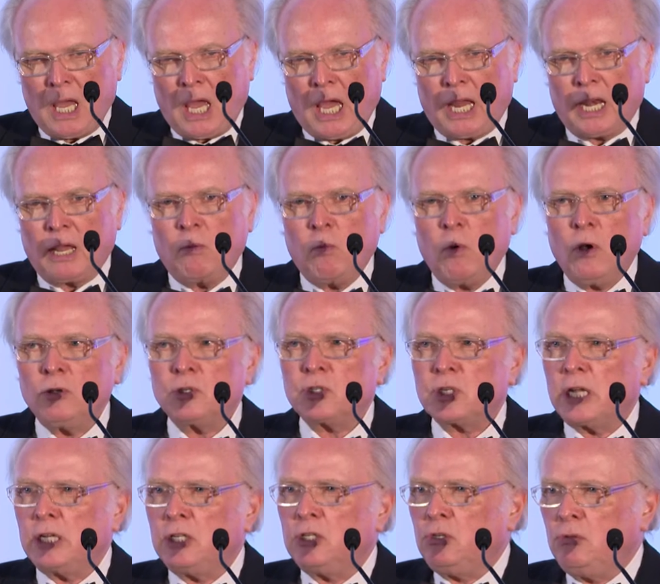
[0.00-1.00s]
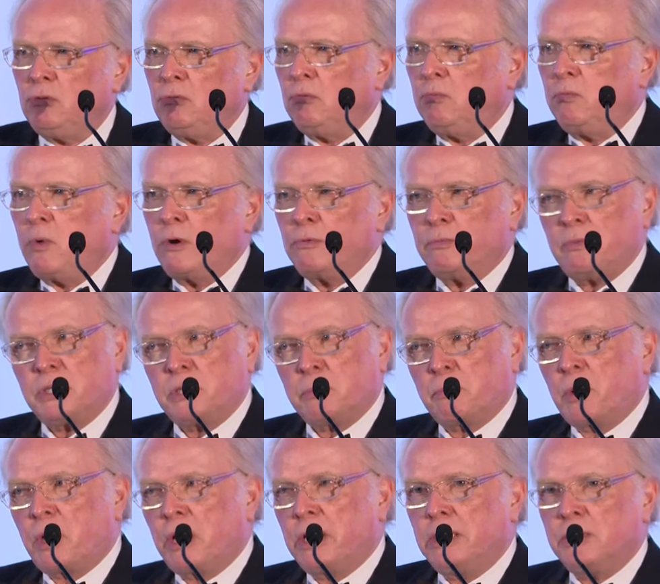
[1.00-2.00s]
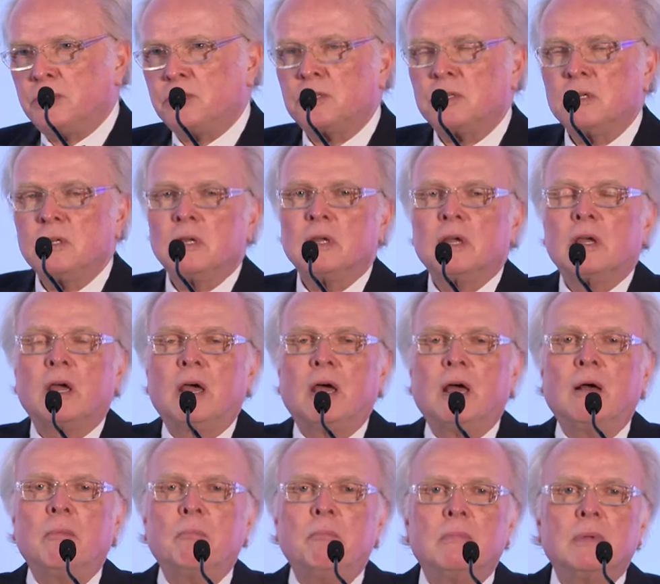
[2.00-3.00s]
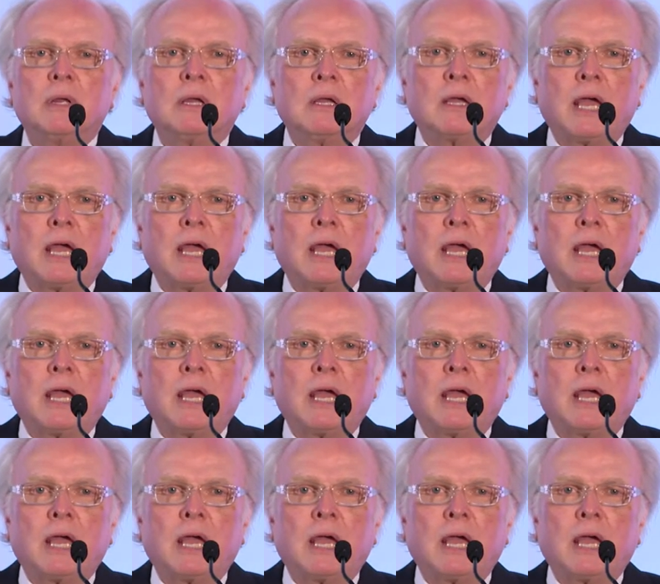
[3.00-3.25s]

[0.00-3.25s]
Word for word: And I want, and you won't be surprised um,